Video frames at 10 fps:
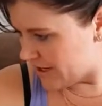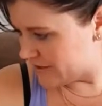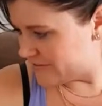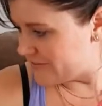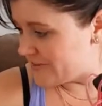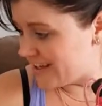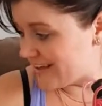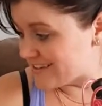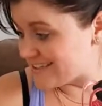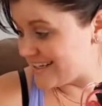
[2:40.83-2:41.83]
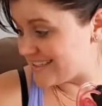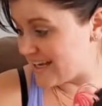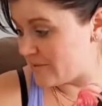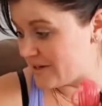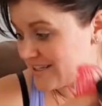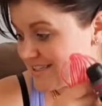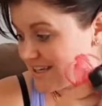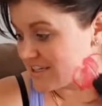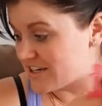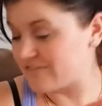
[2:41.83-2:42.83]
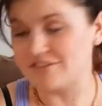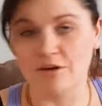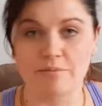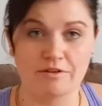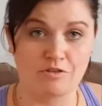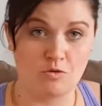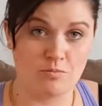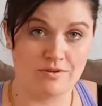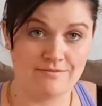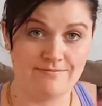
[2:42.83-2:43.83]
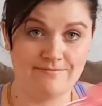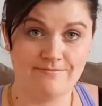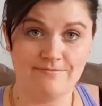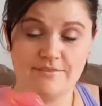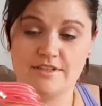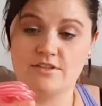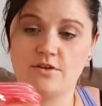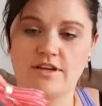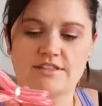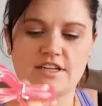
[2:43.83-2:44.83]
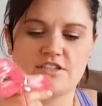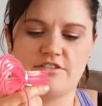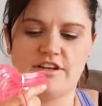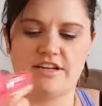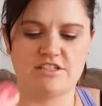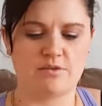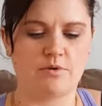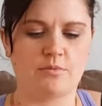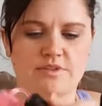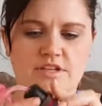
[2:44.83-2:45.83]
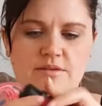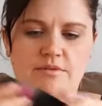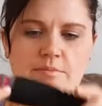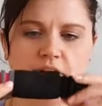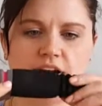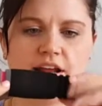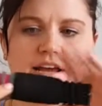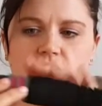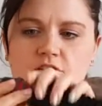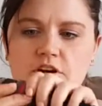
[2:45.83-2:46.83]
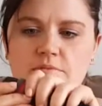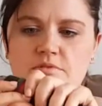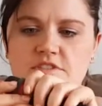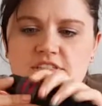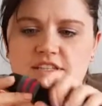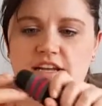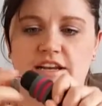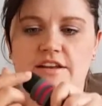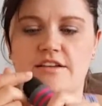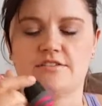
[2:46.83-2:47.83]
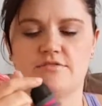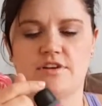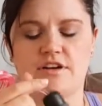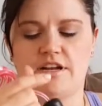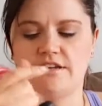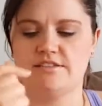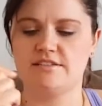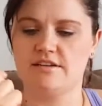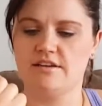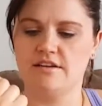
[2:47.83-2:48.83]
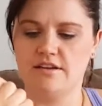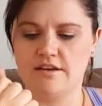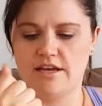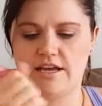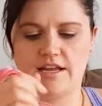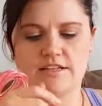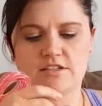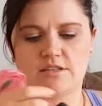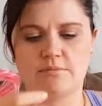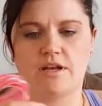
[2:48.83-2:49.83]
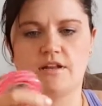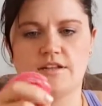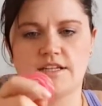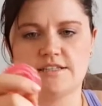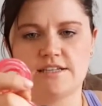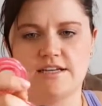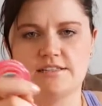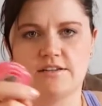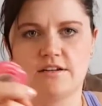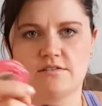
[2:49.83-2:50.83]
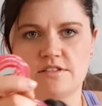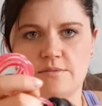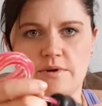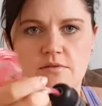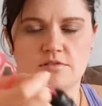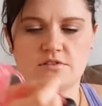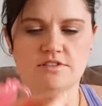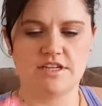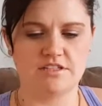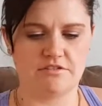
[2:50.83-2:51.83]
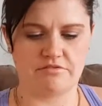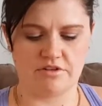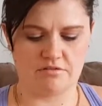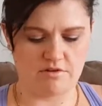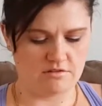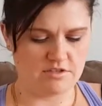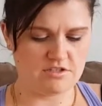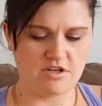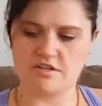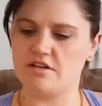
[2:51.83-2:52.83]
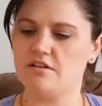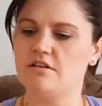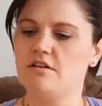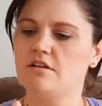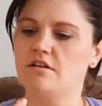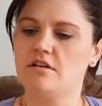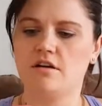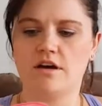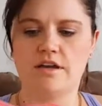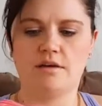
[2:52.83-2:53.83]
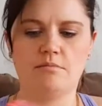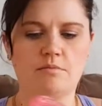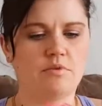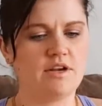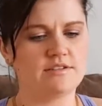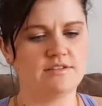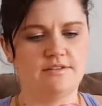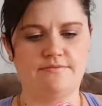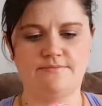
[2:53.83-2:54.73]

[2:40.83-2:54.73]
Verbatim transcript: one hundred fifty calories in a ten minute session of jumping rope? So it's actually a really nice jump rope. It's got the padded handle grips, which is kind of, it's really nice. And it's got the metal on the inside so they don't slip out. So it's actually really well constructed. I am impressed.